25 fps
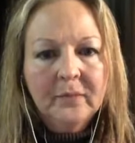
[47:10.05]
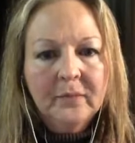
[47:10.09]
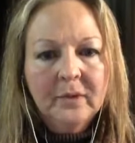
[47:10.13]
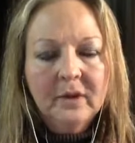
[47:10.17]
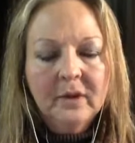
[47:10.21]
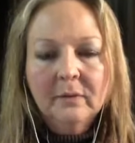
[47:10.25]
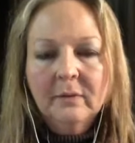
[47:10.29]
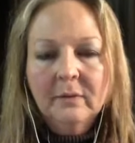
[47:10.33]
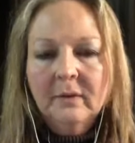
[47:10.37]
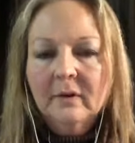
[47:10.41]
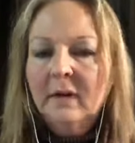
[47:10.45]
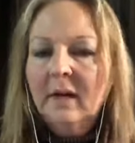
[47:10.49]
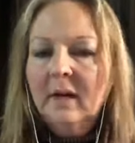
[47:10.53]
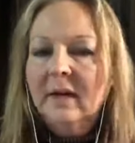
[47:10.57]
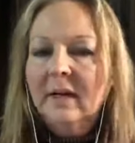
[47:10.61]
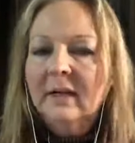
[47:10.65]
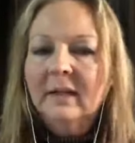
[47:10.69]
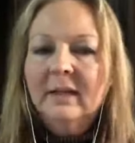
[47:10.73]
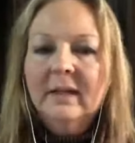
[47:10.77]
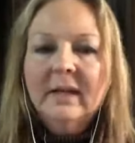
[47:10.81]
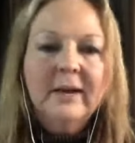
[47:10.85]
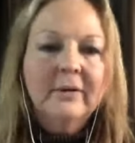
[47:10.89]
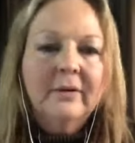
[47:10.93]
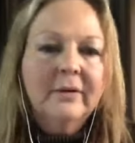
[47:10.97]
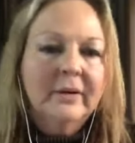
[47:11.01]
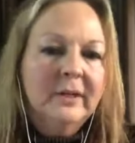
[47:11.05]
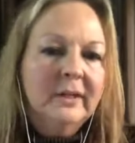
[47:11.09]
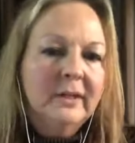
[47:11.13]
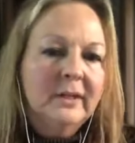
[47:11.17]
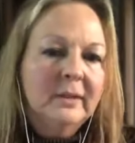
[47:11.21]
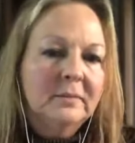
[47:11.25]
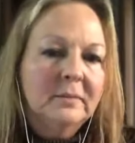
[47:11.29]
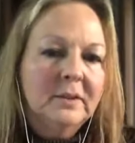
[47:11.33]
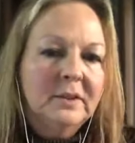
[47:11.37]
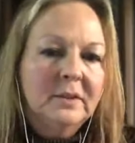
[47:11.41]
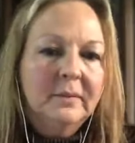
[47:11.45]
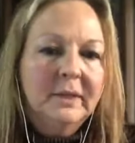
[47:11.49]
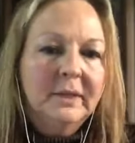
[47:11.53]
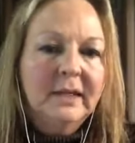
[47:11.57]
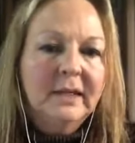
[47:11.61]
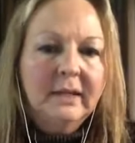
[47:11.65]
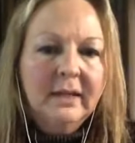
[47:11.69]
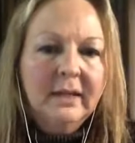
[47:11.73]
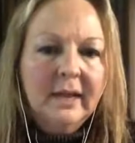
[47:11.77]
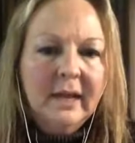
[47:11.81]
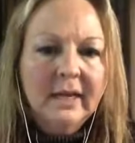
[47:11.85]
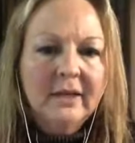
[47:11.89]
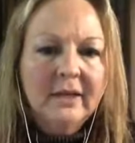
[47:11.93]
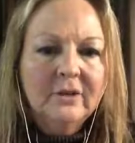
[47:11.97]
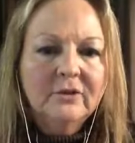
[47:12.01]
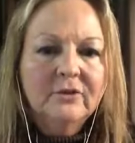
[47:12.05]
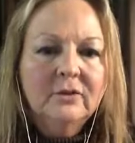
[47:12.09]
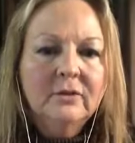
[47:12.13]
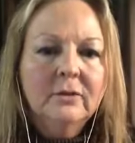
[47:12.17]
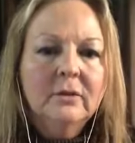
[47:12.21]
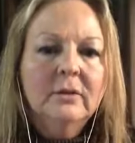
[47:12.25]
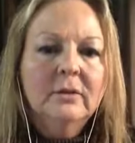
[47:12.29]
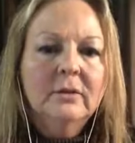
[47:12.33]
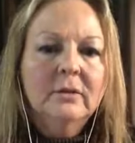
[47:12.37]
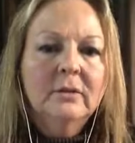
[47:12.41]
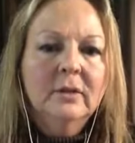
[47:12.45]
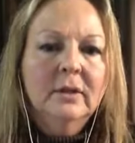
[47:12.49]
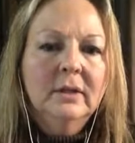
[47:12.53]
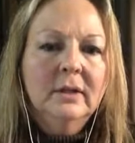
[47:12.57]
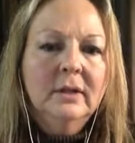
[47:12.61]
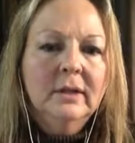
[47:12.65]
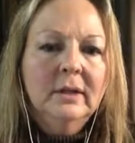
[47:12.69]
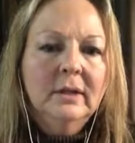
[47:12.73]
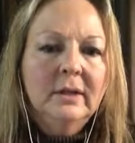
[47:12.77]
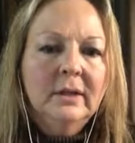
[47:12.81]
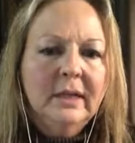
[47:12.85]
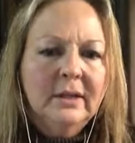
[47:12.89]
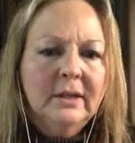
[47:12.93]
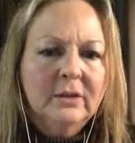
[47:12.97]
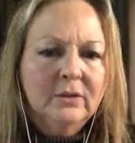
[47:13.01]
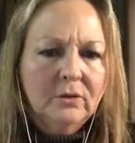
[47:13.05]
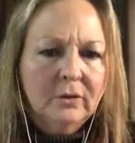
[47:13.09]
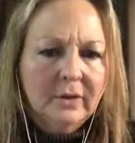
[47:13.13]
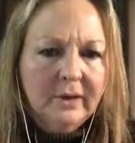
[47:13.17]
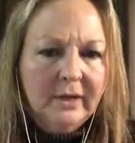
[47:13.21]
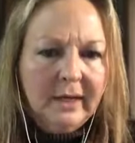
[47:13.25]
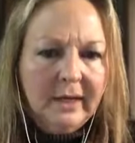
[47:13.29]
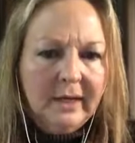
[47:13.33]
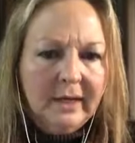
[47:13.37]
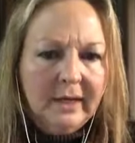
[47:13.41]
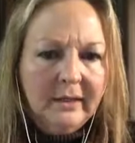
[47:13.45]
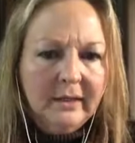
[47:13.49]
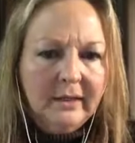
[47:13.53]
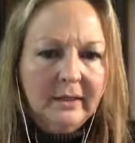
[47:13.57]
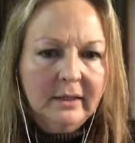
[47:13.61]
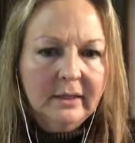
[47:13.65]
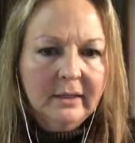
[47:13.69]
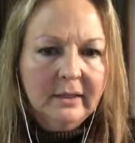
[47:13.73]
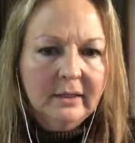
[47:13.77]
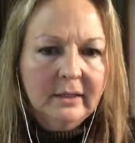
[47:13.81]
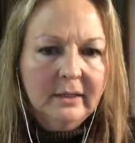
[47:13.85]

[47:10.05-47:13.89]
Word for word: We're not allowing them to be natural and organic